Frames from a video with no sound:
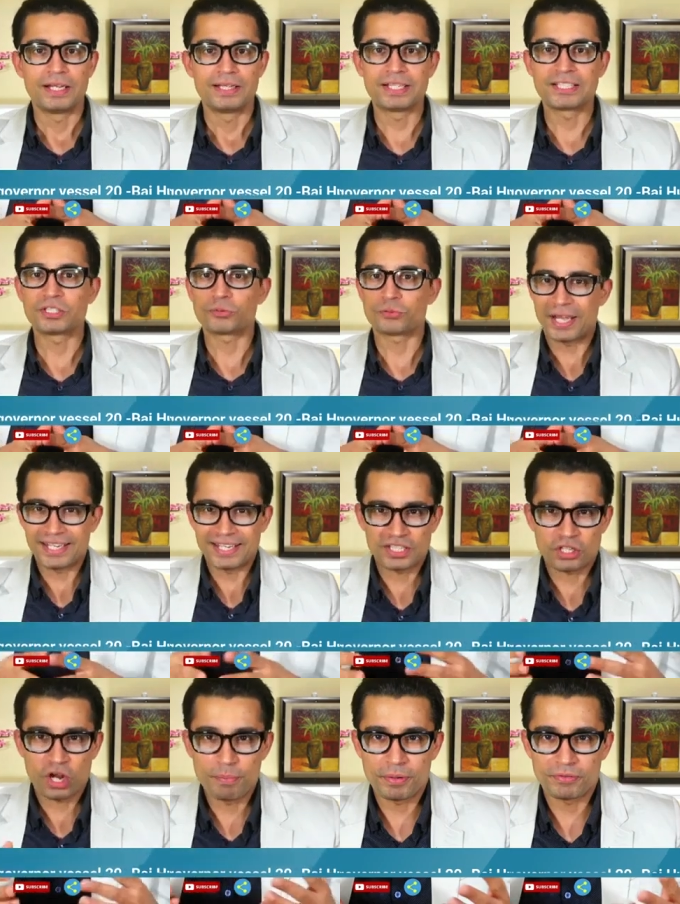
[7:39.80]
This is right at the
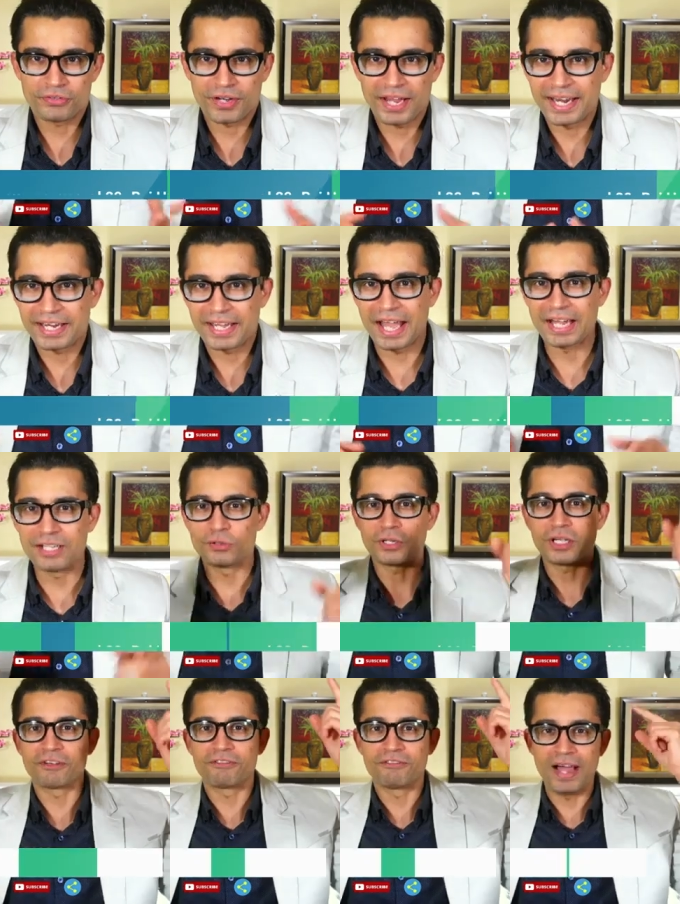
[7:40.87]
top of your head, and you
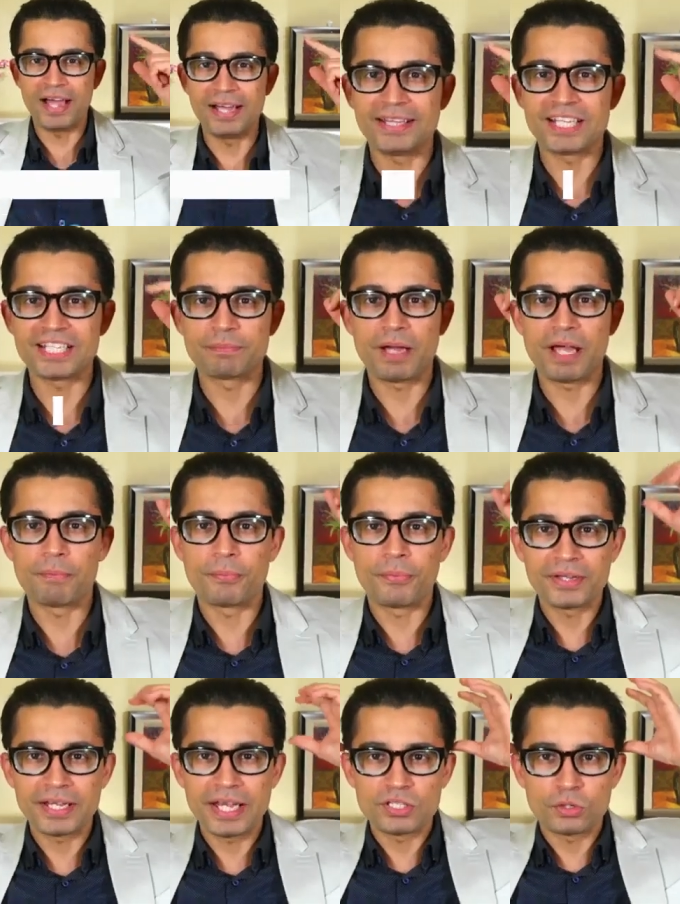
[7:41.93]
can find this by
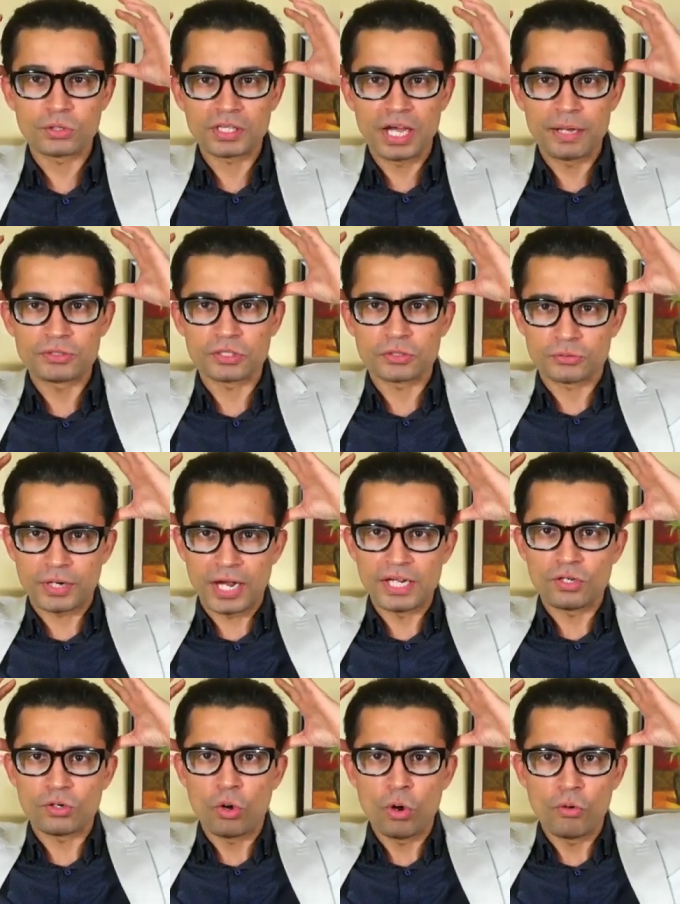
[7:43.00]
bringing your thumbs
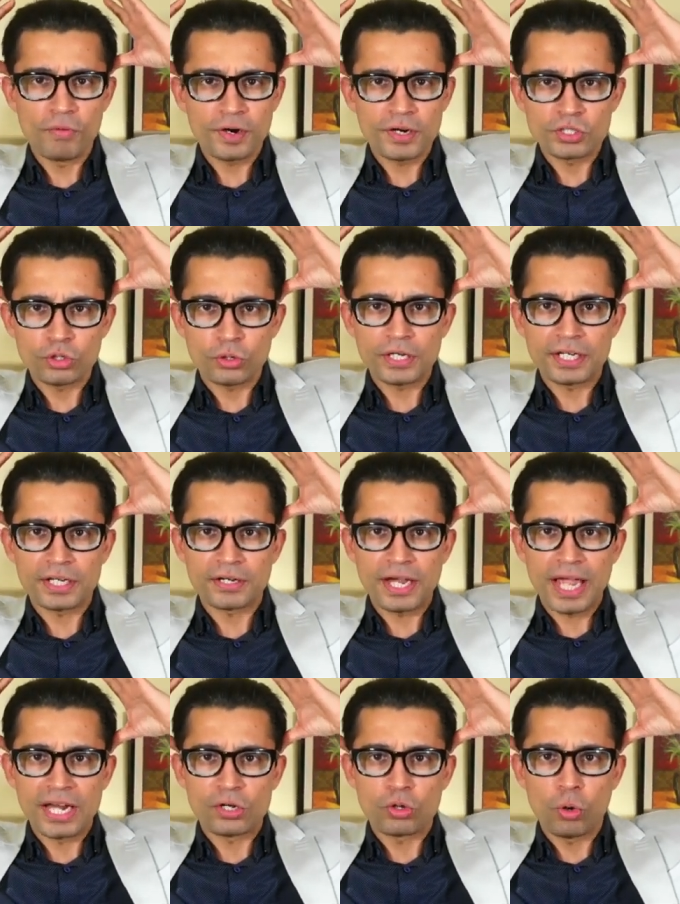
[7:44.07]
right over your ear
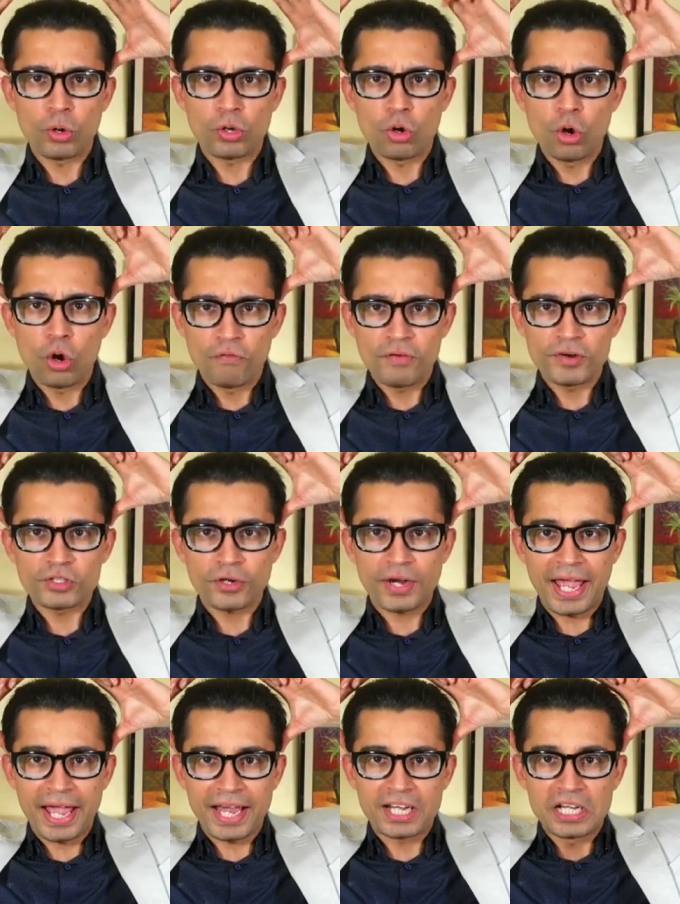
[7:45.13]
and going over your
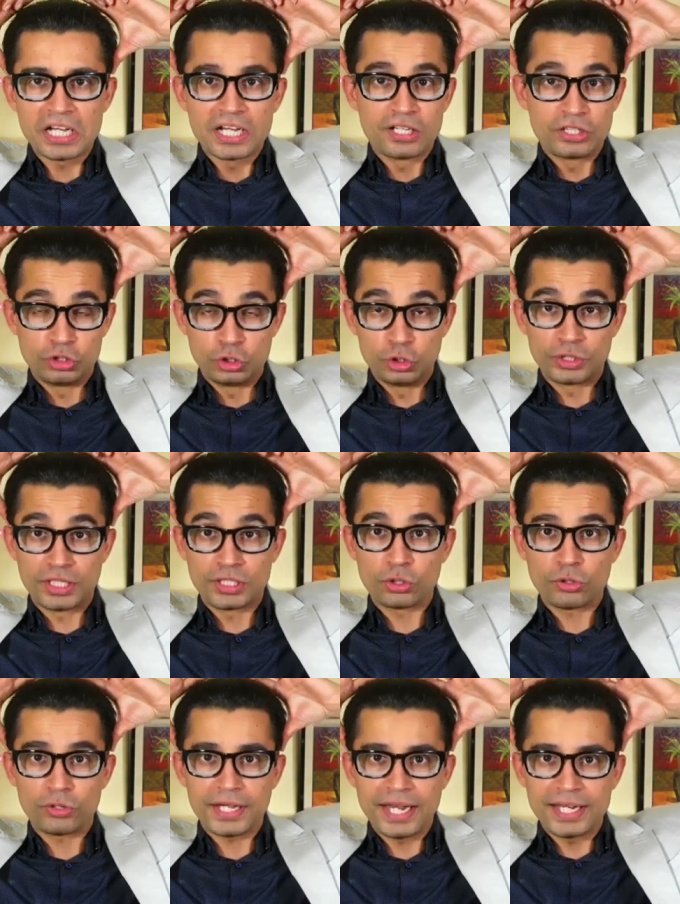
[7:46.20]
head using
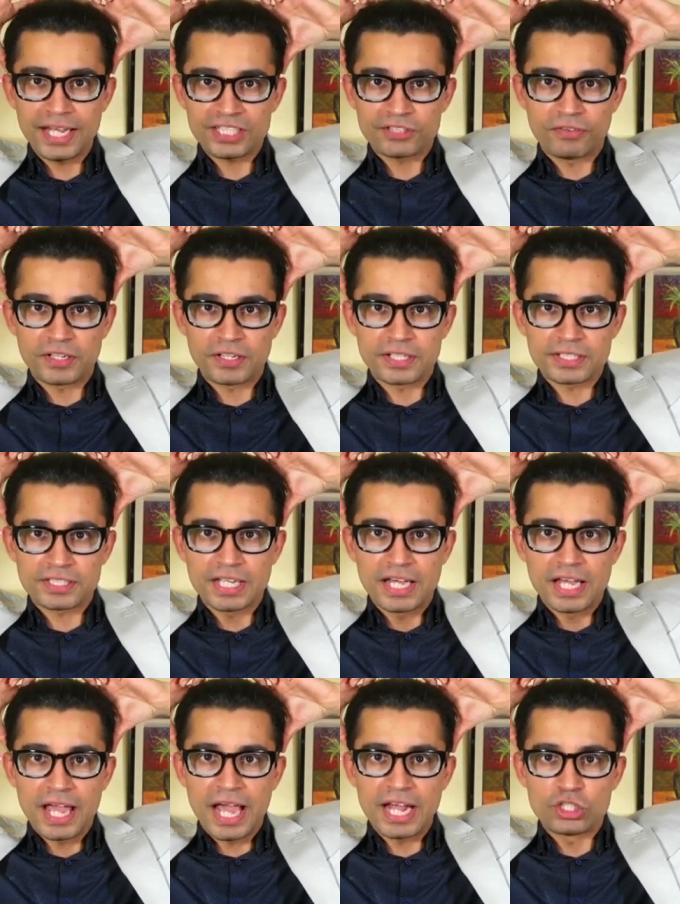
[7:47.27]
your index fingers,
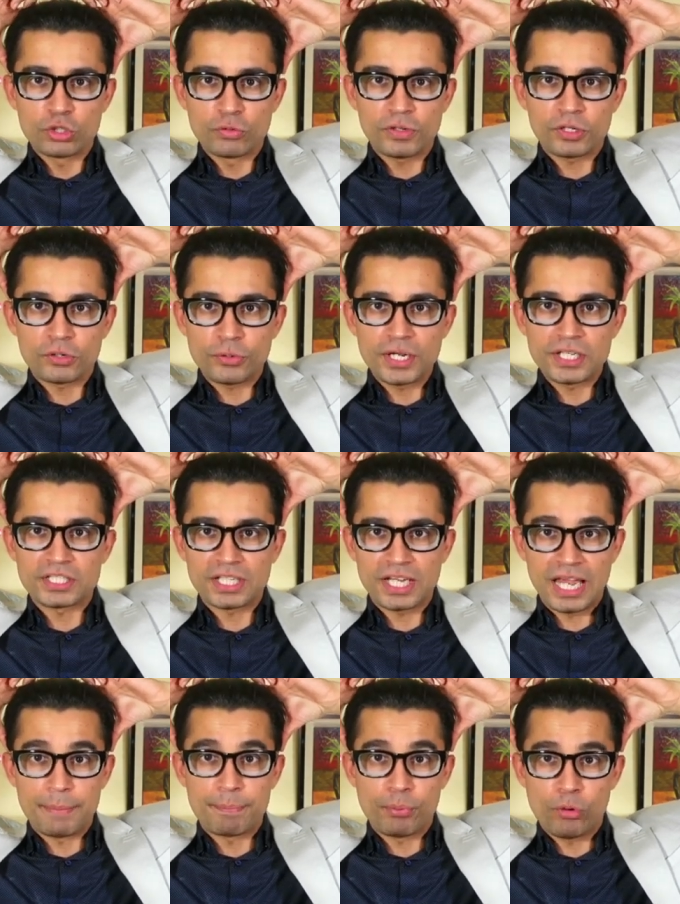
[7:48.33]
and you will reach
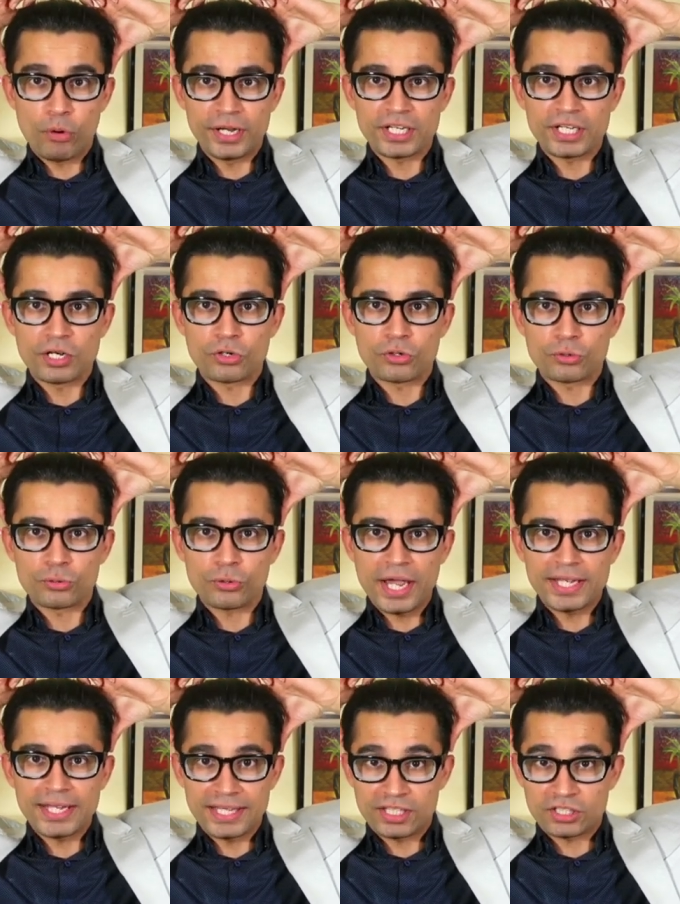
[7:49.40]
a point
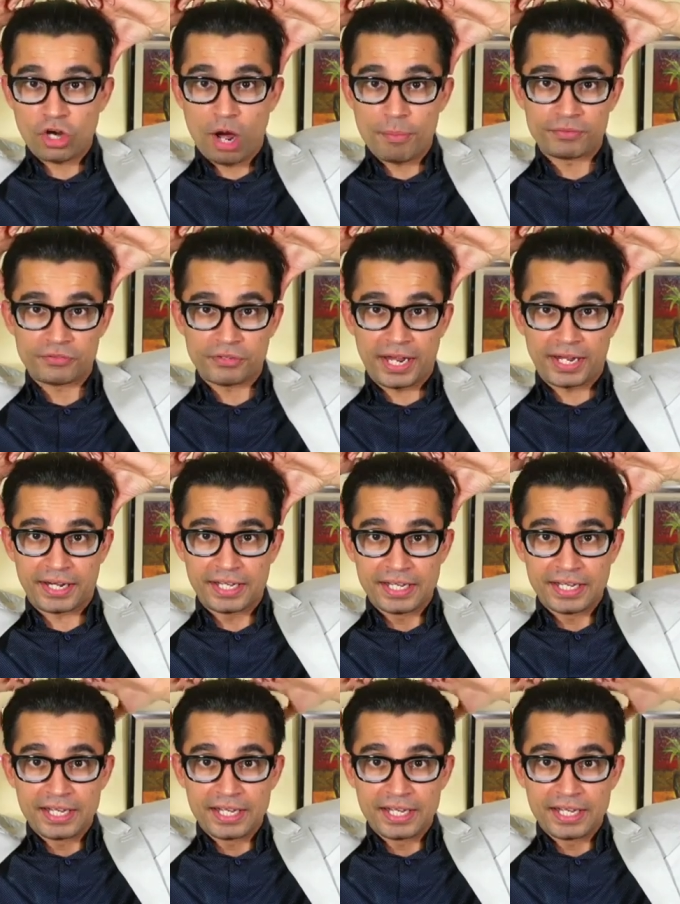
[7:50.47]
right at the top of your head.